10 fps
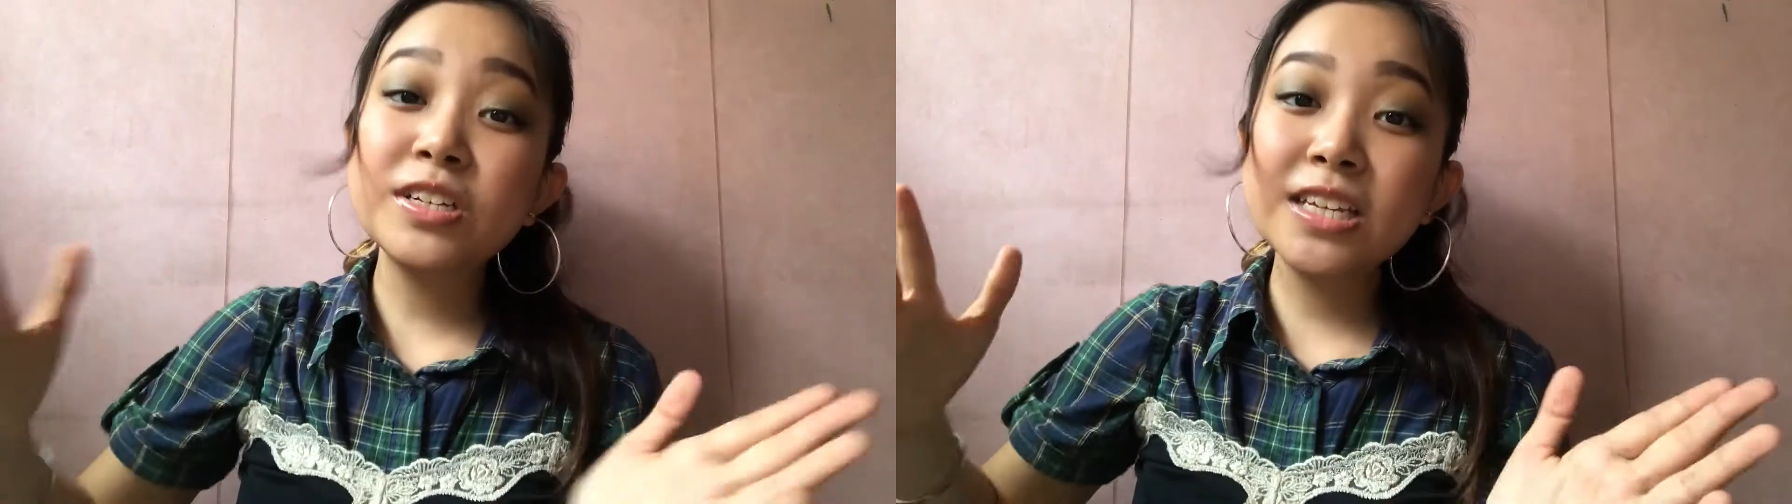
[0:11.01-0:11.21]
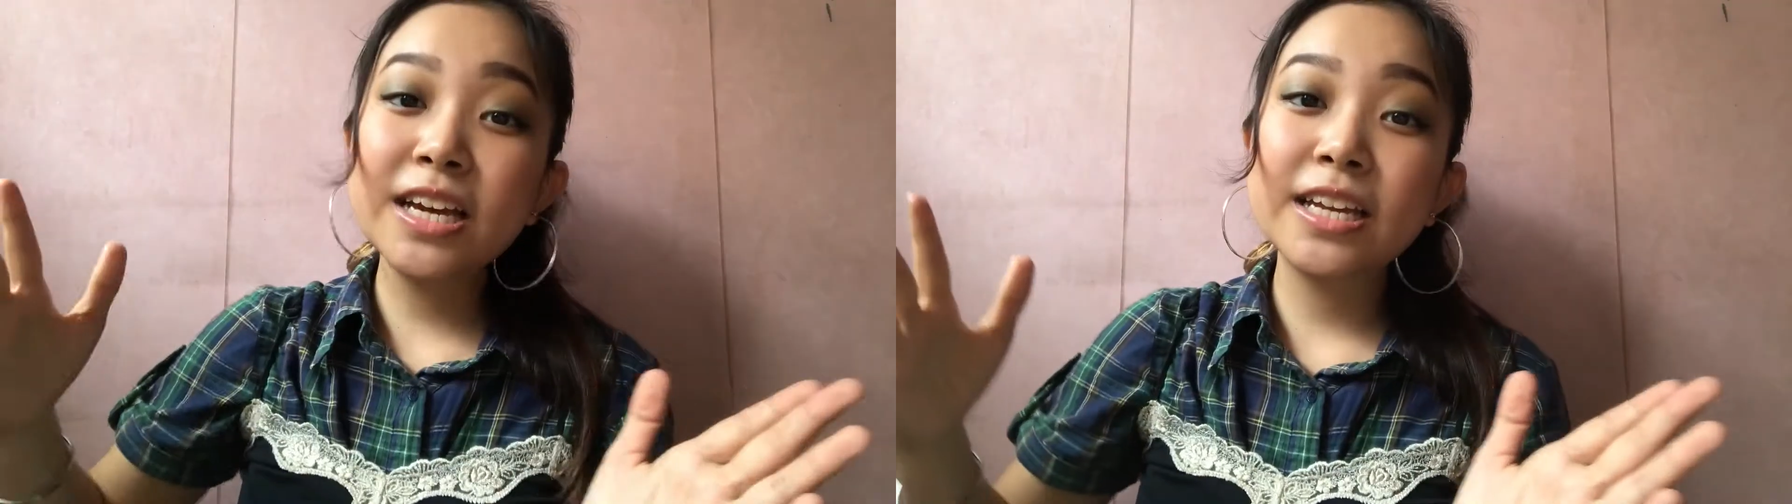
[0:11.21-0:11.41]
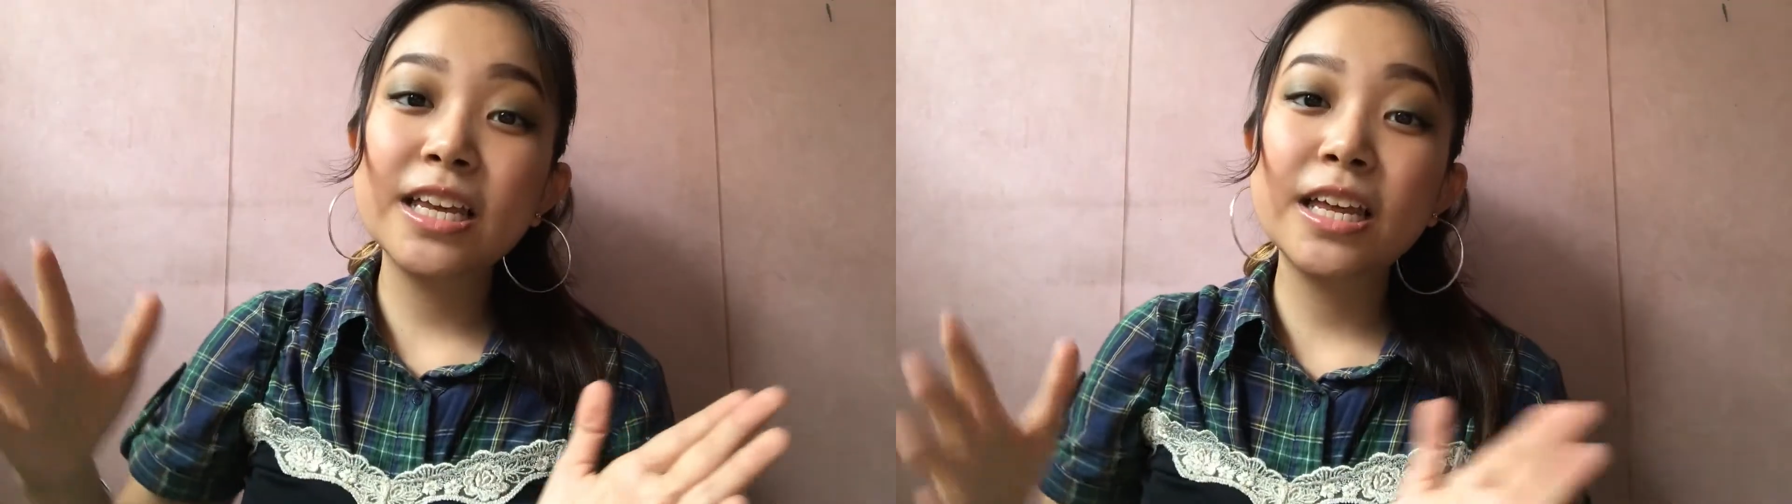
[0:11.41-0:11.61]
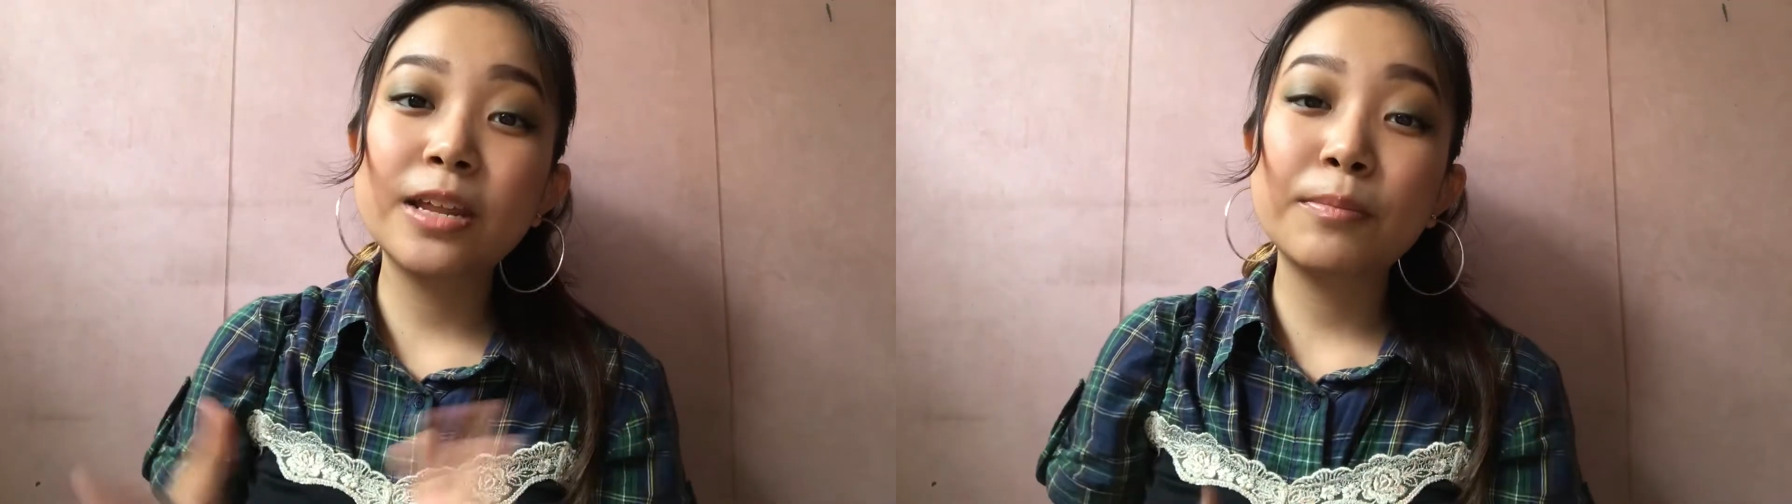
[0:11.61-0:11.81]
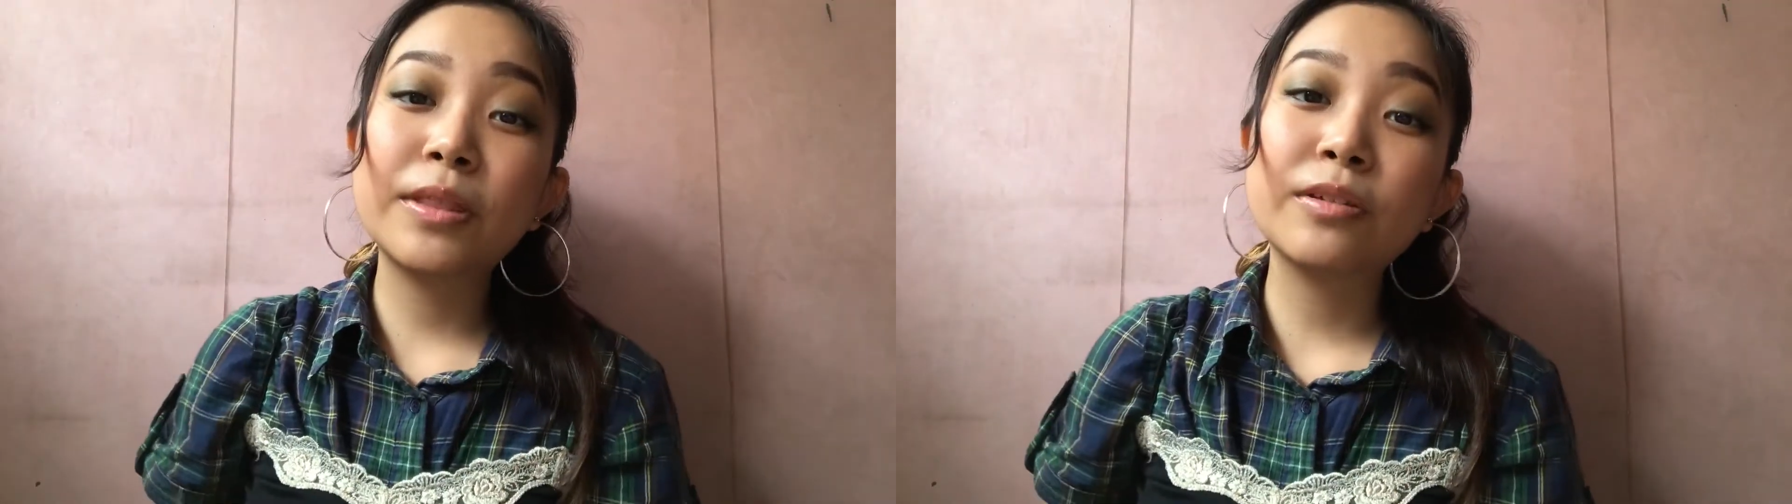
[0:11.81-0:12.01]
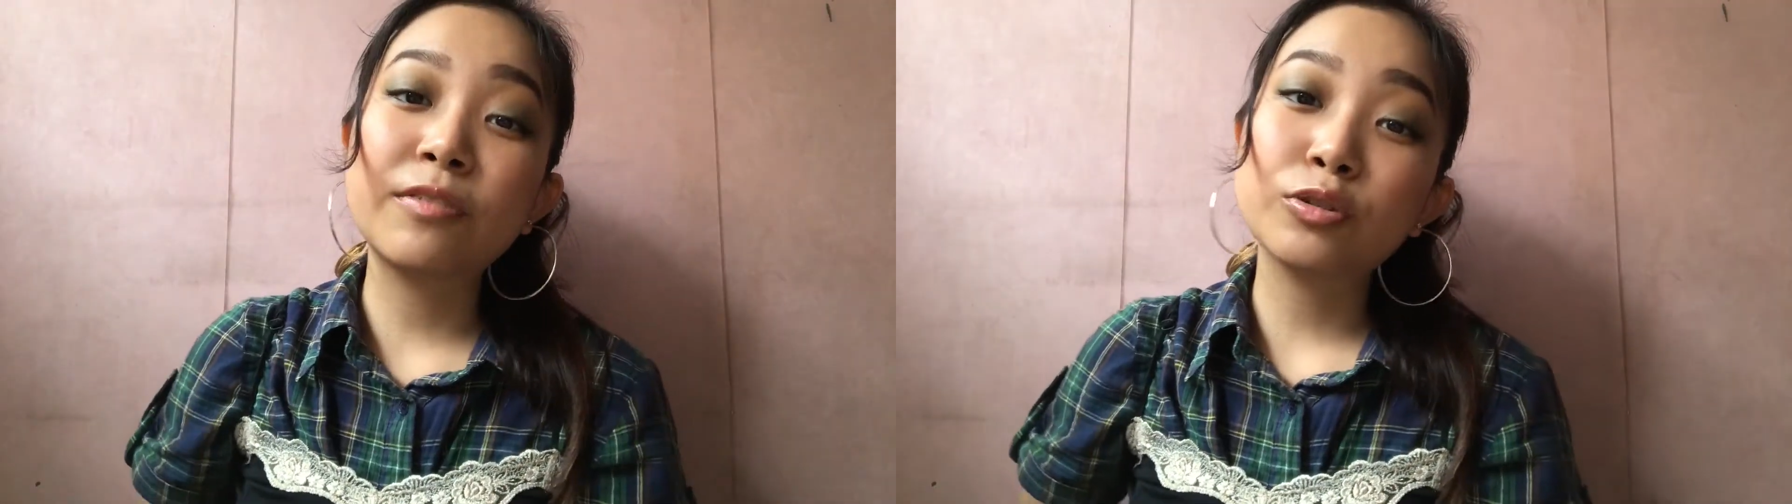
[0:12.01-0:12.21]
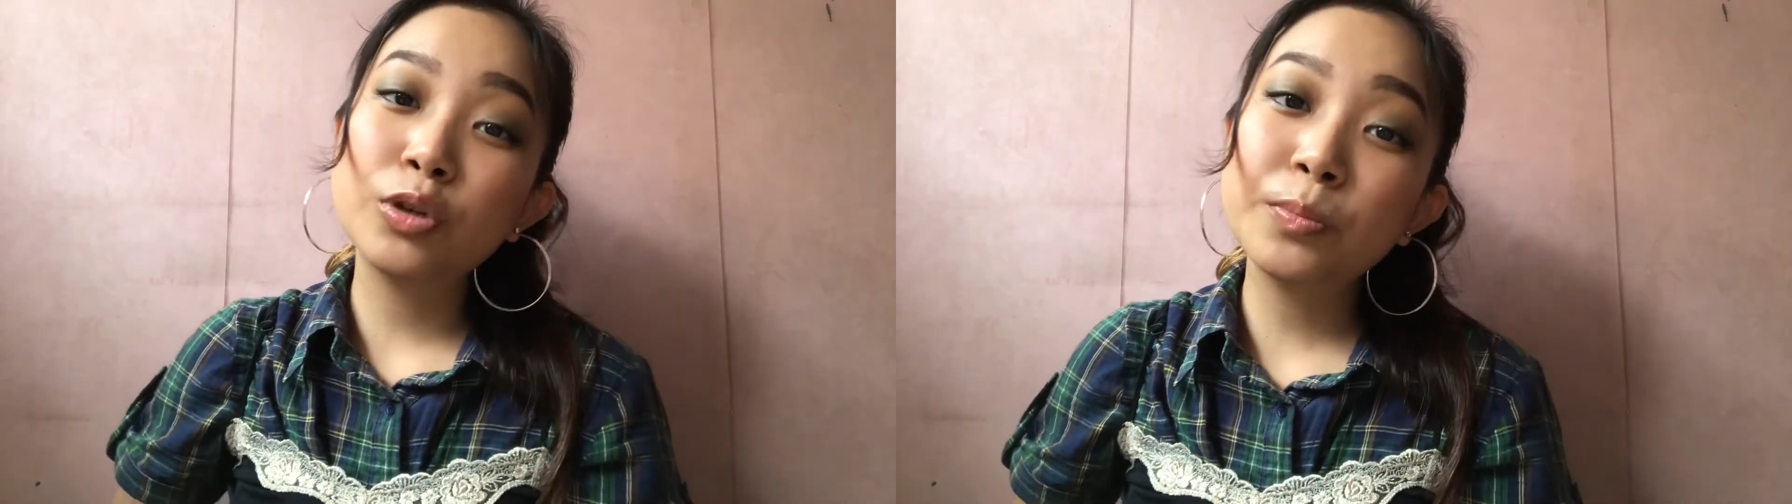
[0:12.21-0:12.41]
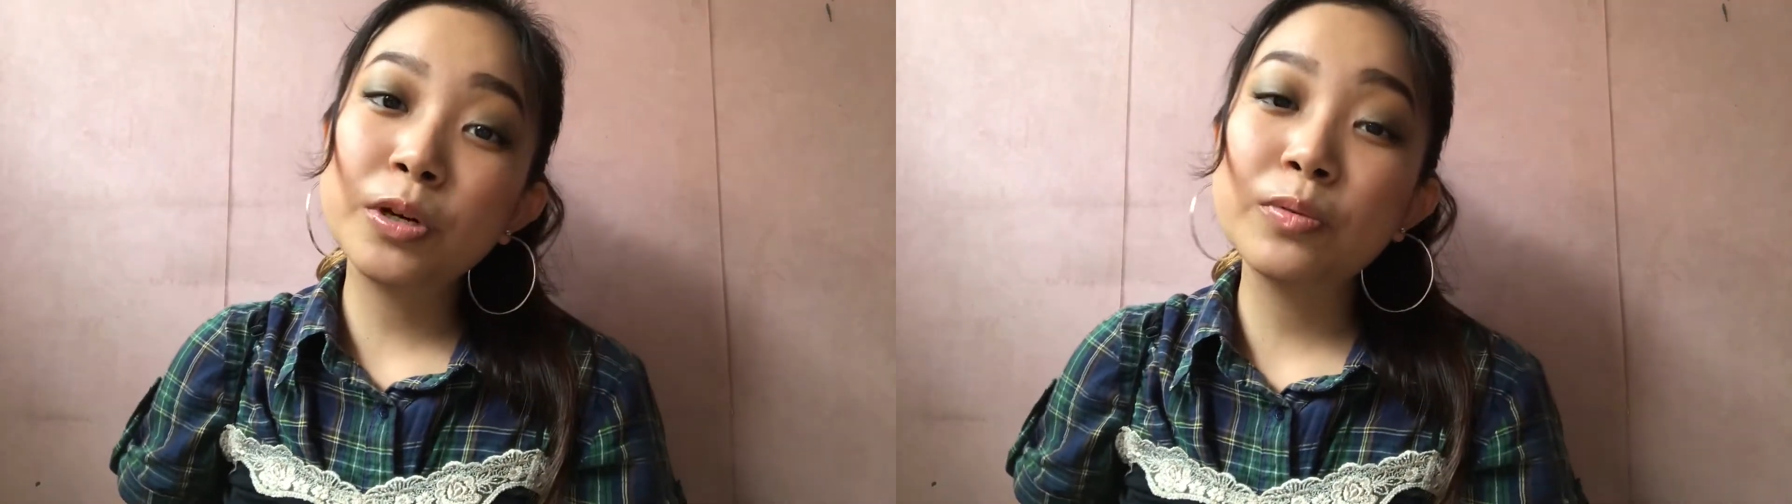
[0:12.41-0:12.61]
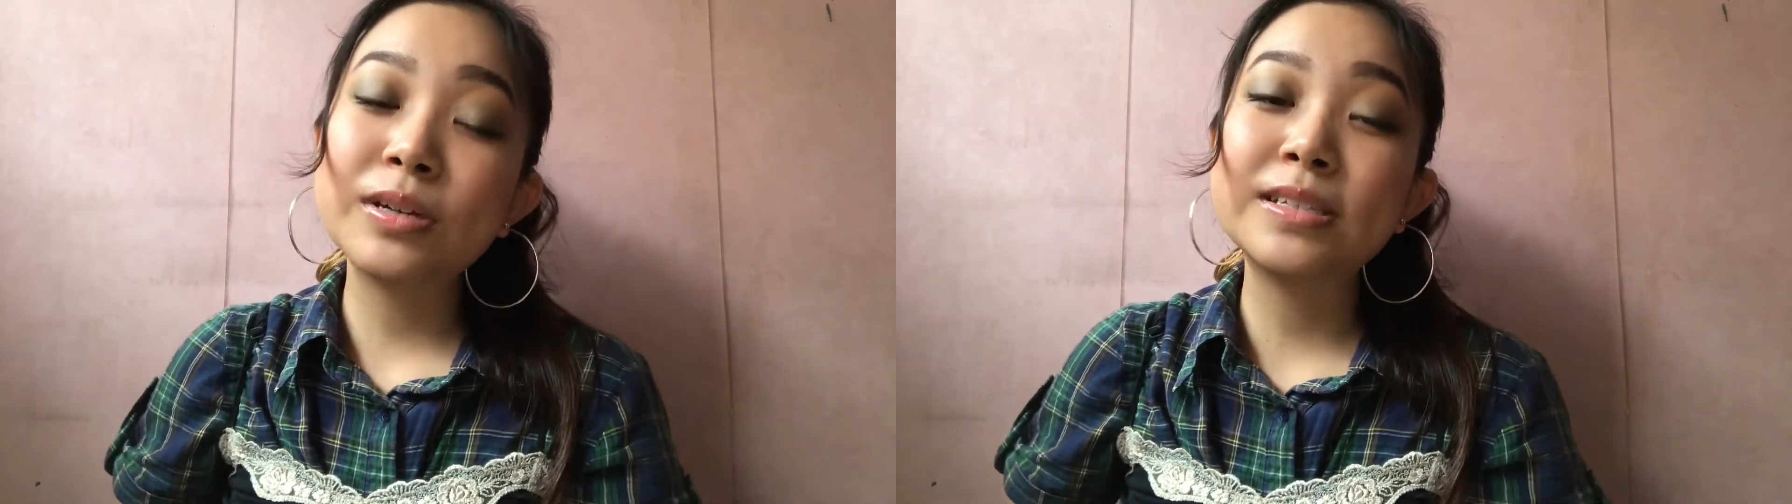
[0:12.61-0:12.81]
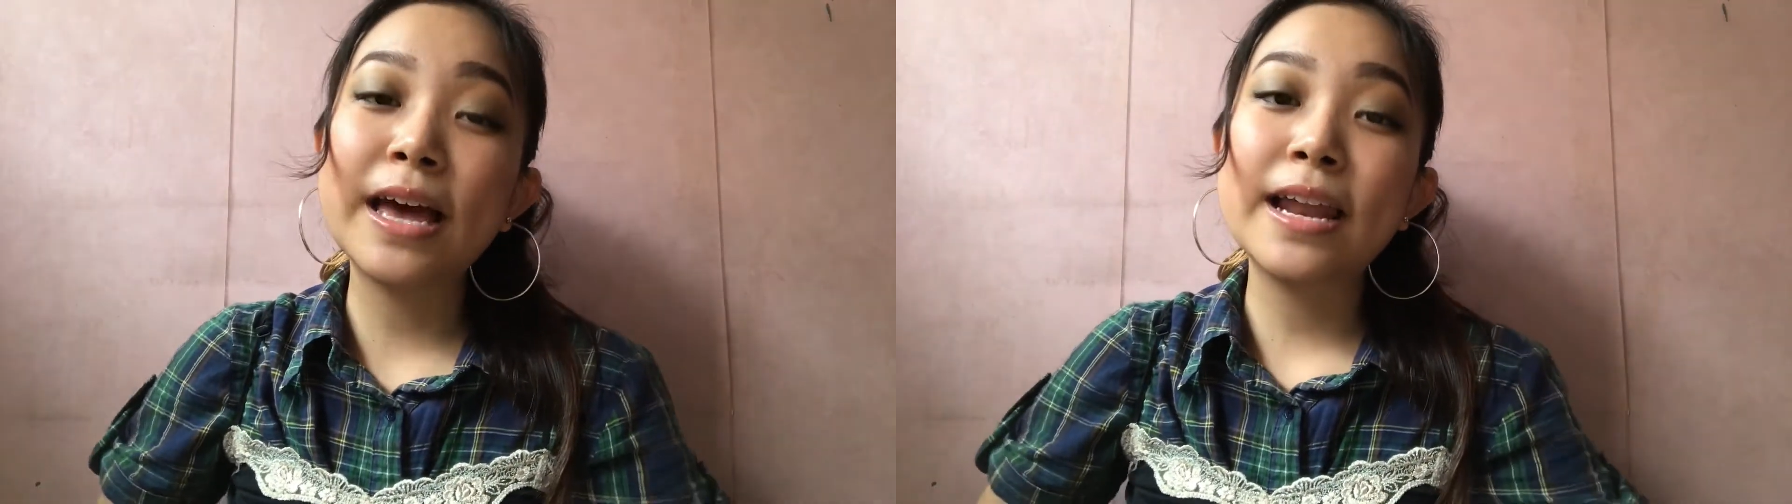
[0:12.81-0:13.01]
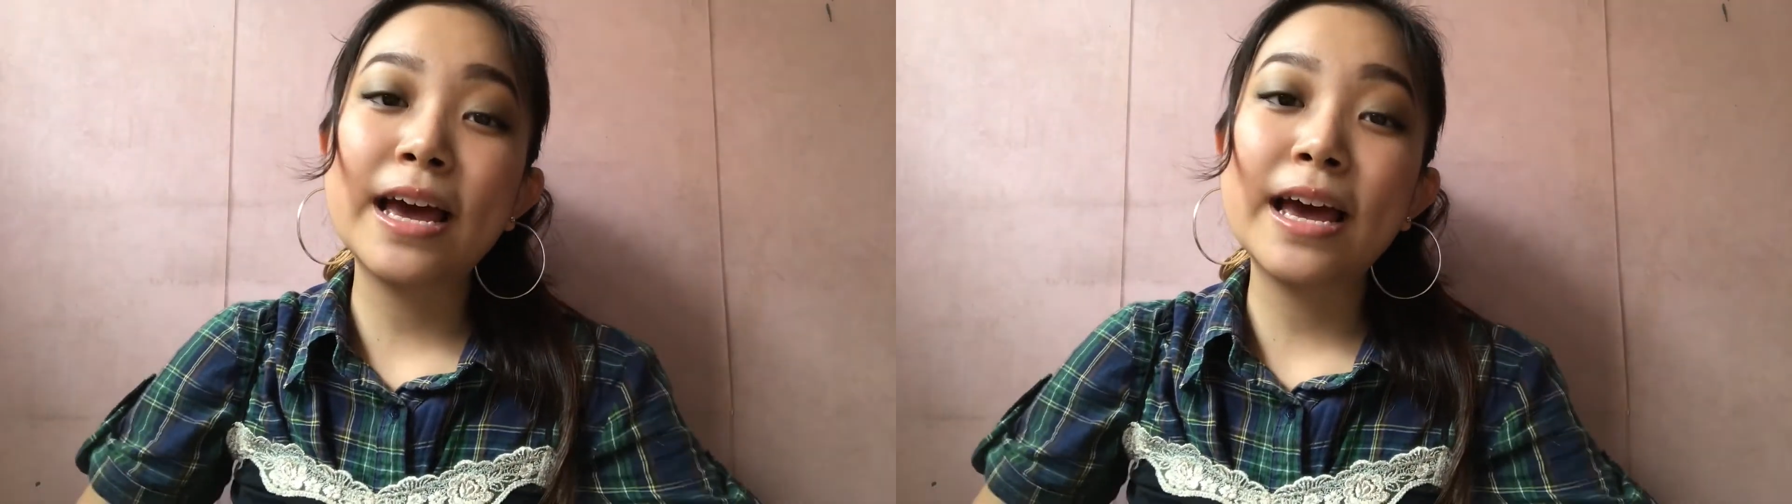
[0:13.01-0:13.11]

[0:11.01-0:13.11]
first thing I did in the month of October was that